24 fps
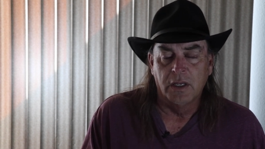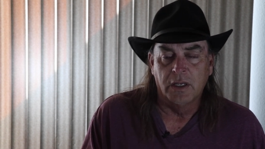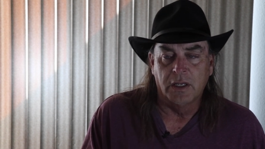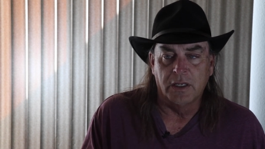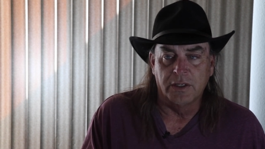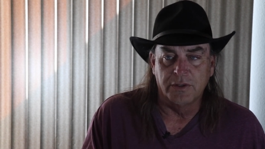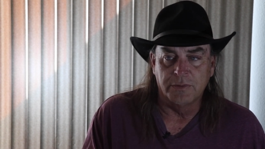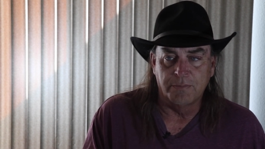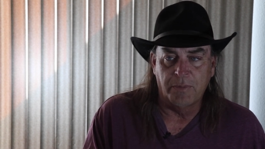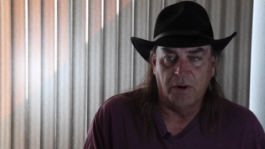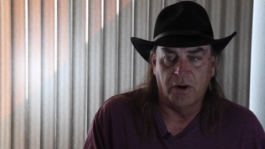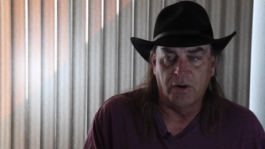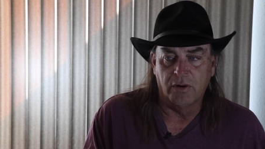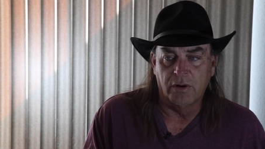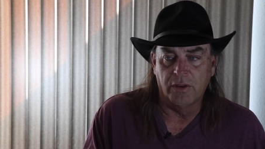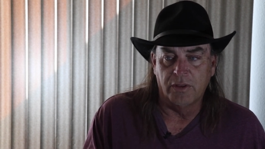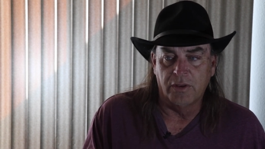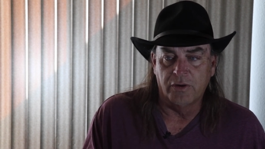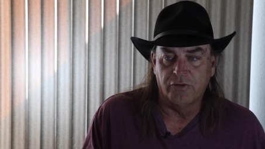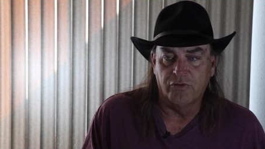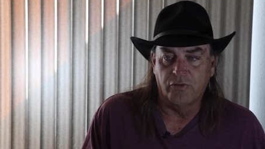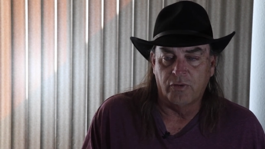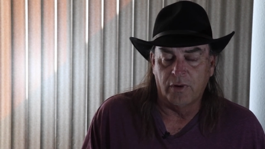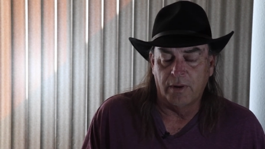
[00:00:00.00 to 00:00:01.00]
because part of
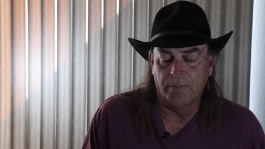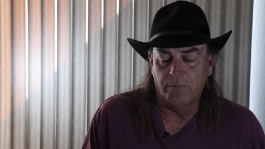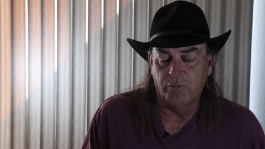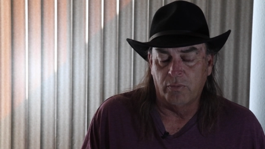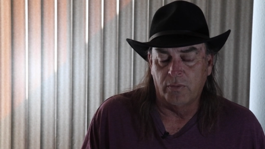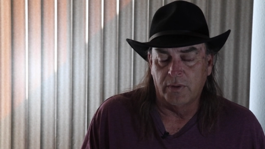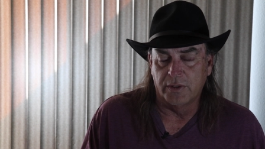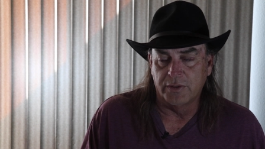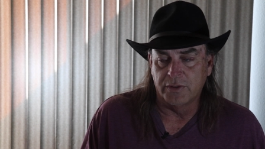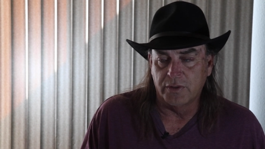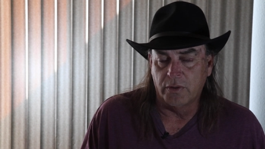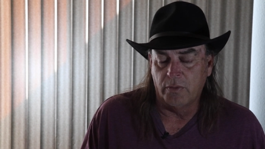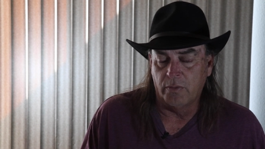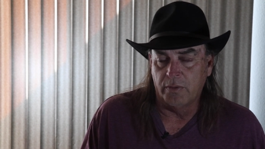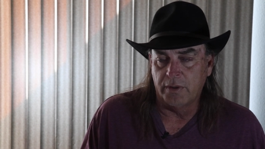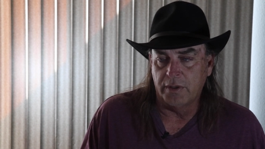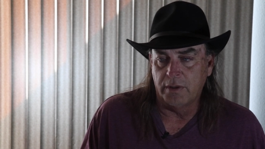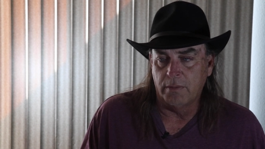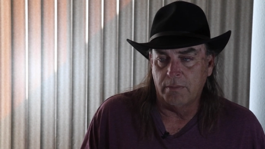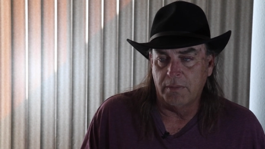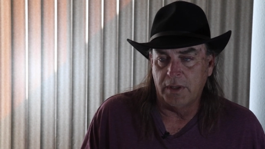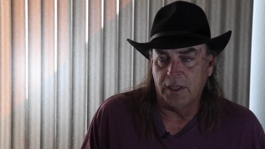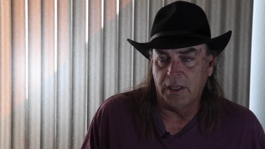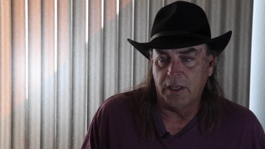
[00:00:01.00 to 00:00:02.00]
the trip was going
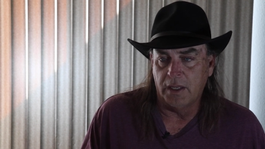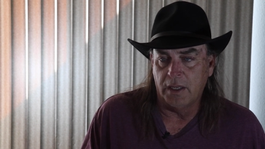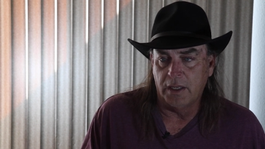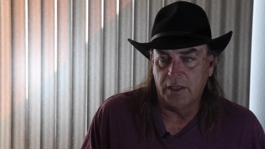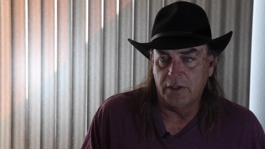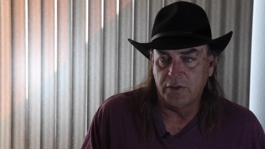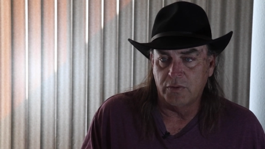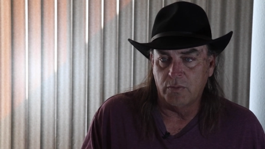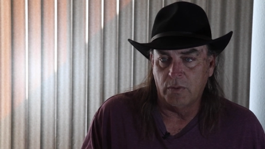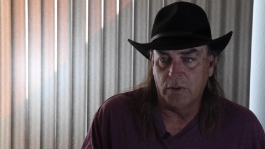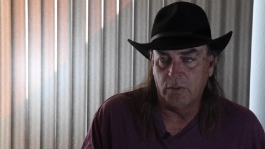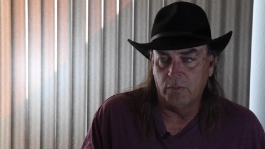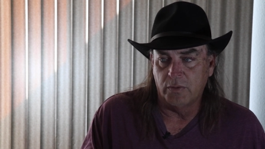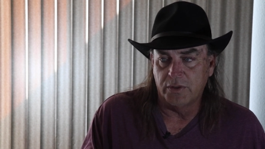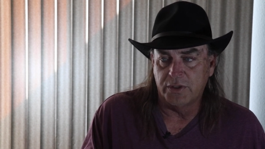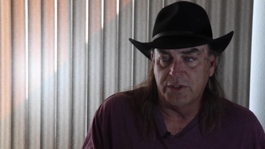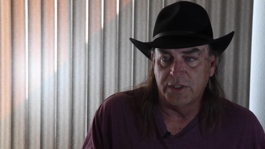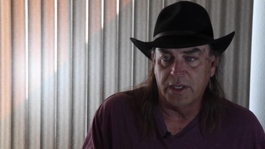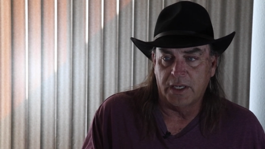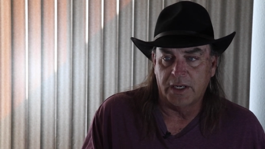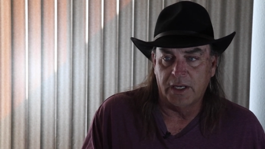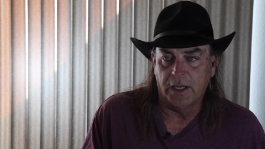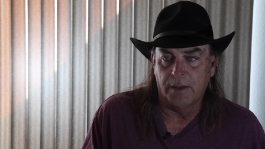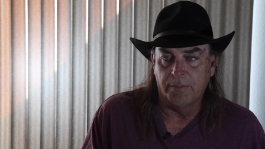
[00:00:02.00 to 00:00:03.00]
to be is we would
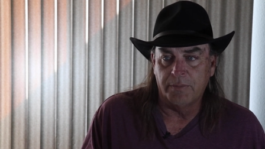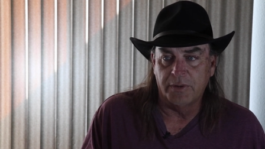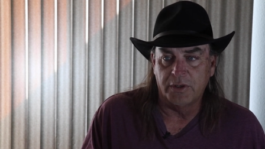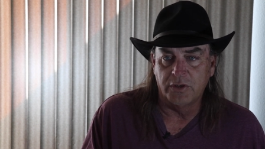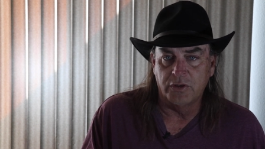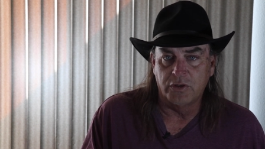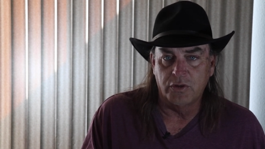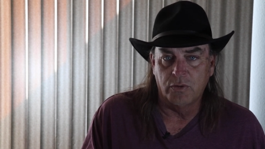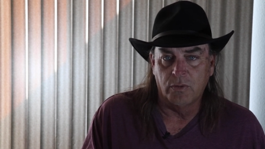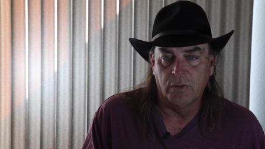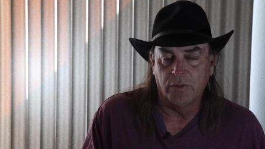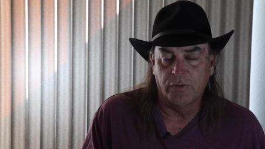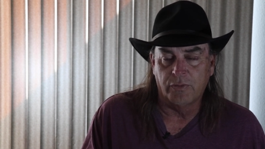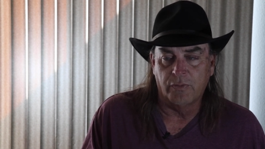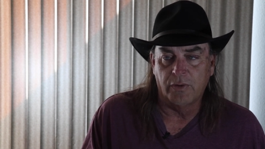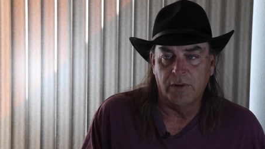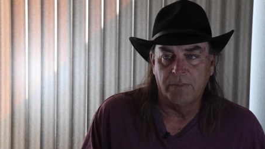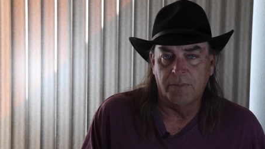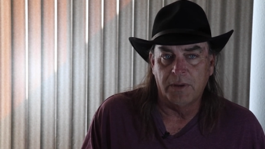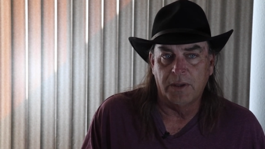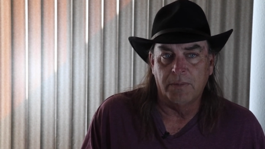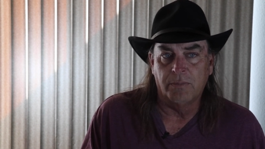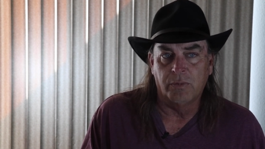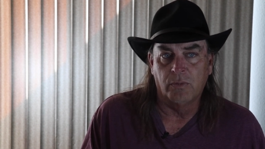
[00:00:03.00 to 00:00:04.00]
set up, and 2 or 3
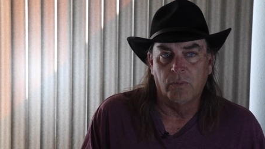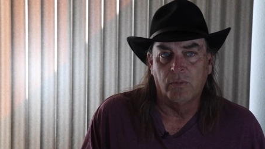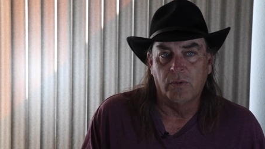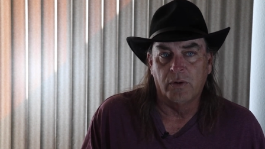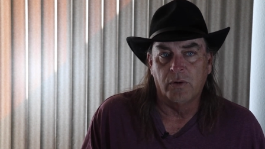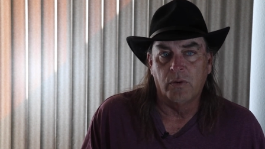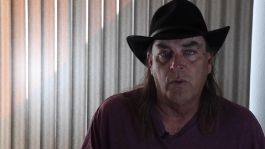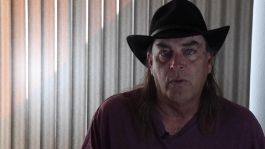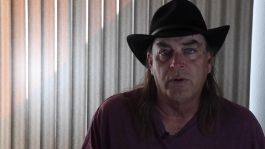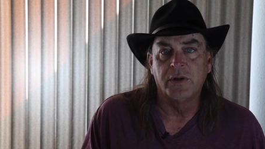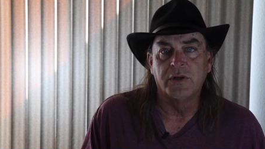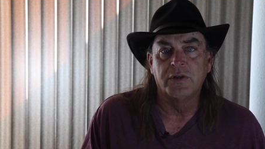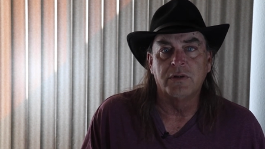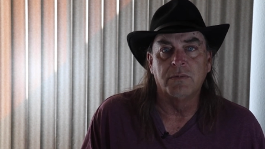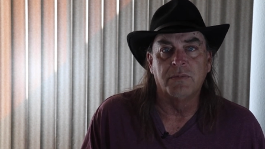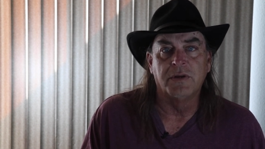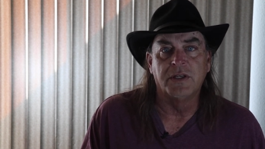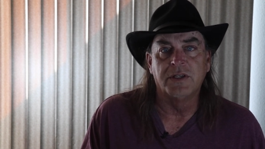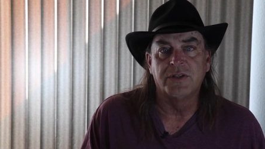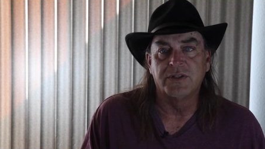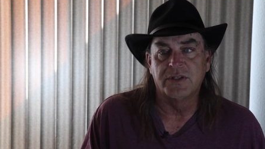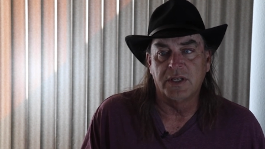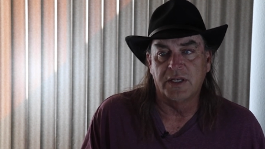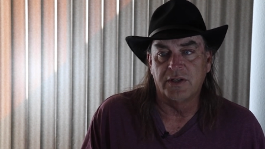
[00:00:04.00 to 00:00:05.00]
people were going to
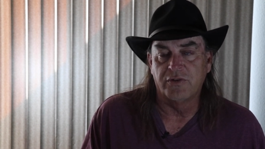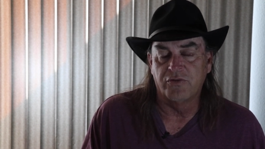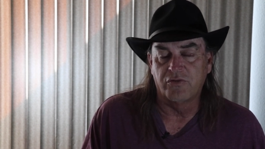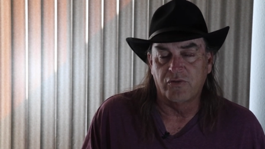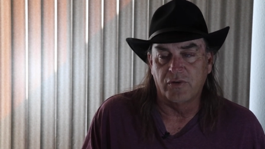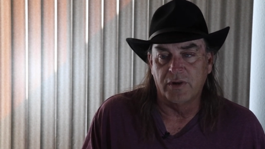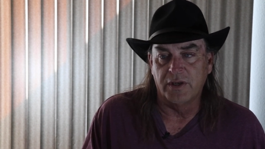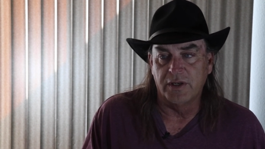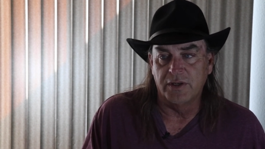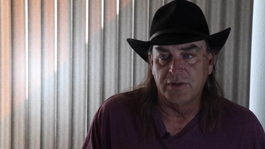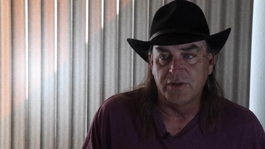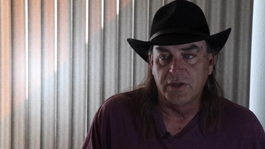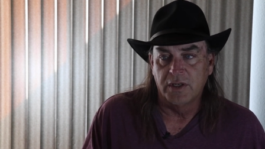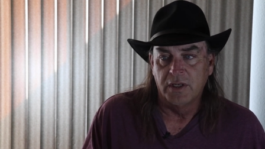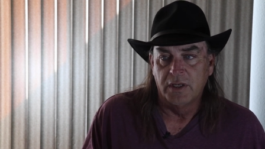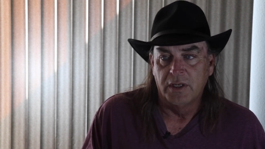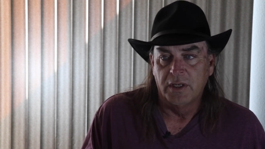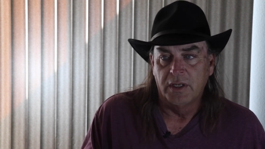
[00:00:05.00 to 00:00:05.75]
be sentries